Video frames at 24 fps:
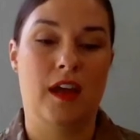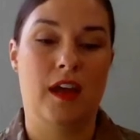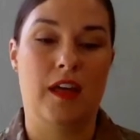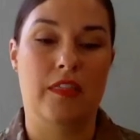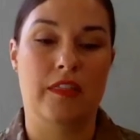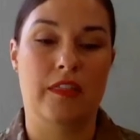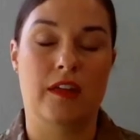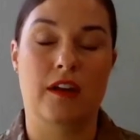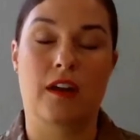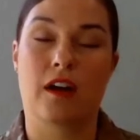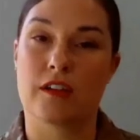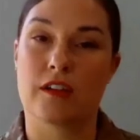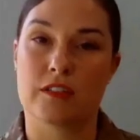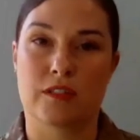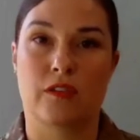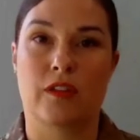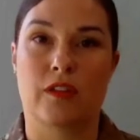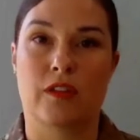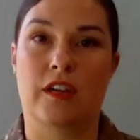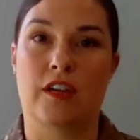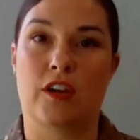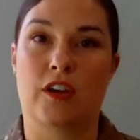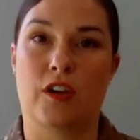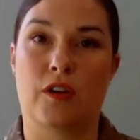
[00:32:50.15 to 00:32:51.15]
and then also
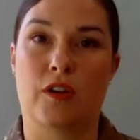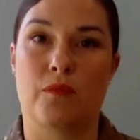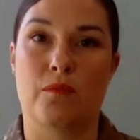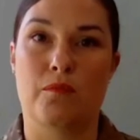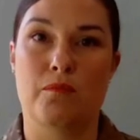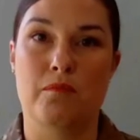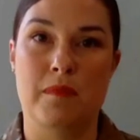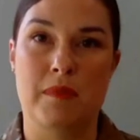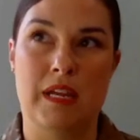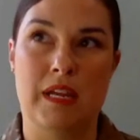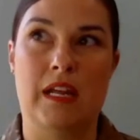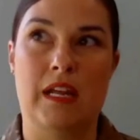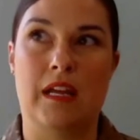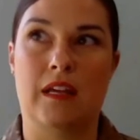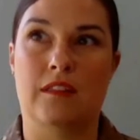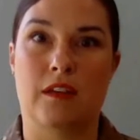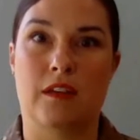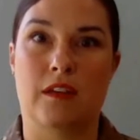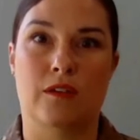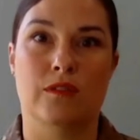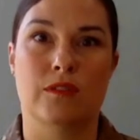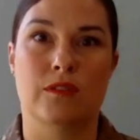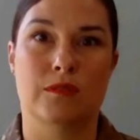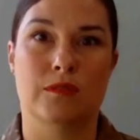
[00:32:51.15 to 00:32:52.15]
that you're meeting
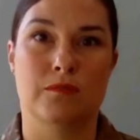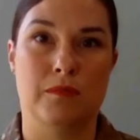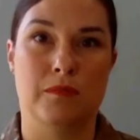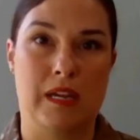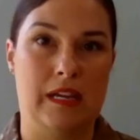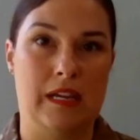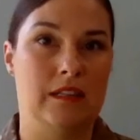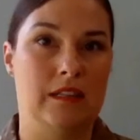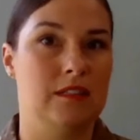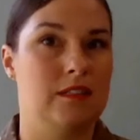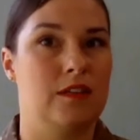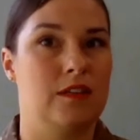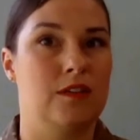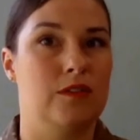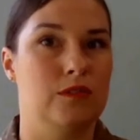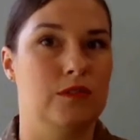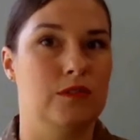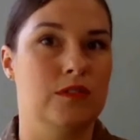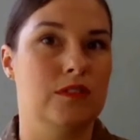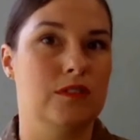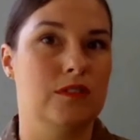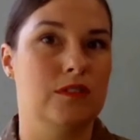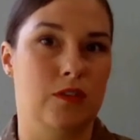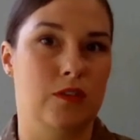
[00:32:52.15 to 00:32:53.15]
those meets,
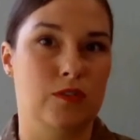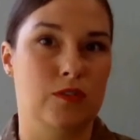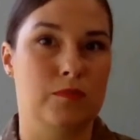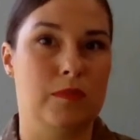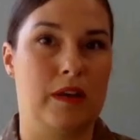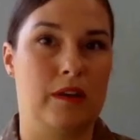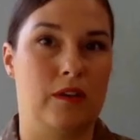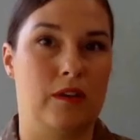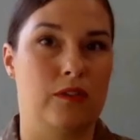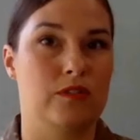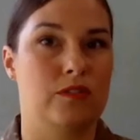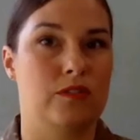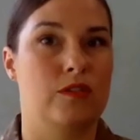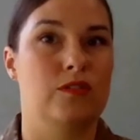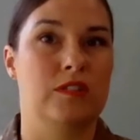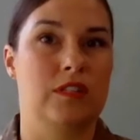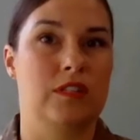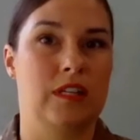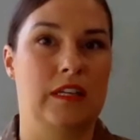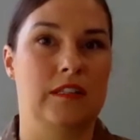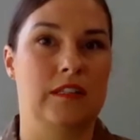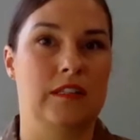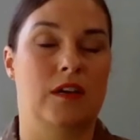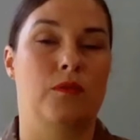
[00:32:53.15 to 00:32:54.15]
those medals, those
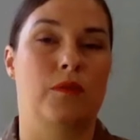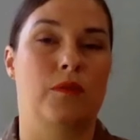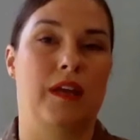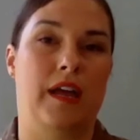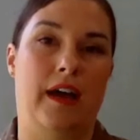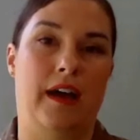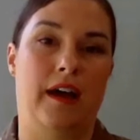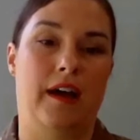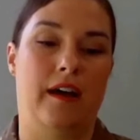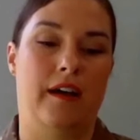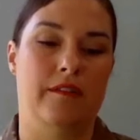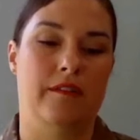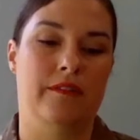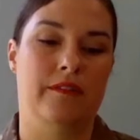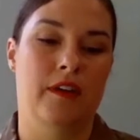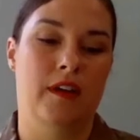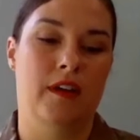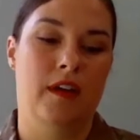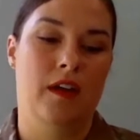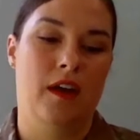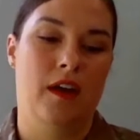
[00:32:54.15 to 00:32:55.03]
things that we have,